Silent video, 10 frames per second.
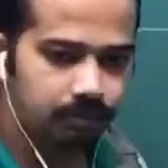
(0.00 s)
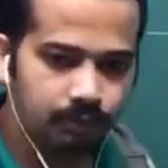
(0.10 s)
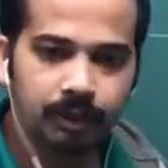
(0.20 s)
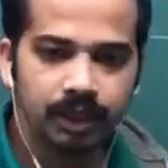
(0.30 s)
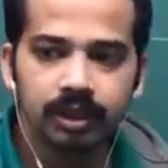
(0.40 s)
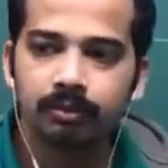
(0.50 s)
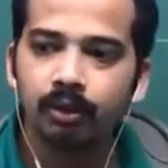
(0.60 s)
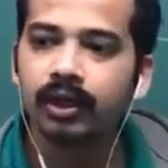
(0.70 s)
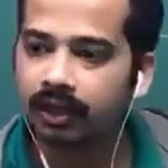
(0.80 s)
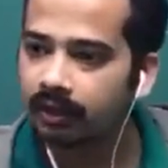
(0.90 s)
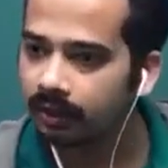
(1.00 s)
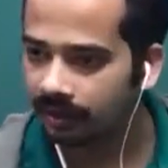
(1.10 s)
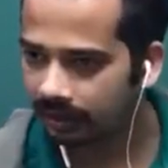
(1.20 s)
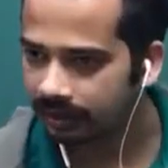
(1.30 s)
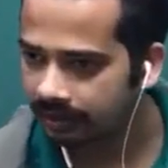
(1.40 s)
momentum more
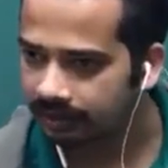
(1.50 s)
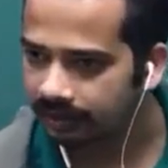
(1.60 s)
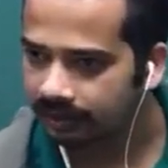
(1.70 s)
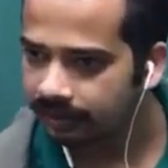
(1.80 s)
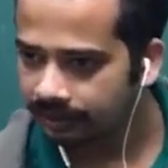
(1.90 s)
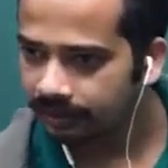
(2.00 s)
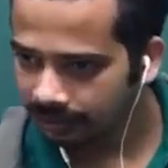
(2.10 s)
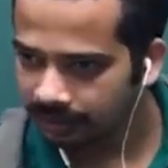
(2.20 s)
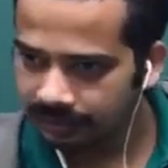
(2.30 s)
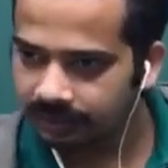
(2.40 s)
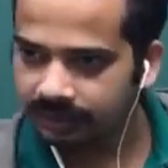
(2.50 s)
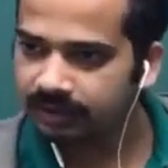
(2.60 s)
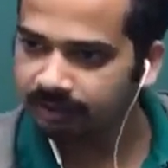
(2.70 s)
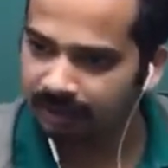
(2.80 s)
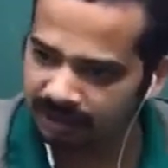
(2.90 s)
accurately. It's
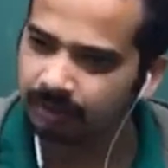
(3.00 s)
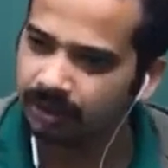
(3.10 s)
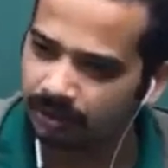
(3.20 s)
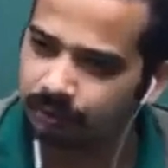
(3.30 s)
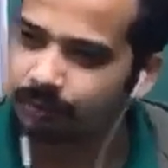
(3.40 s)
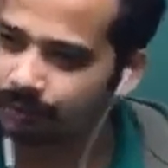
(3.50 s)
a measurement of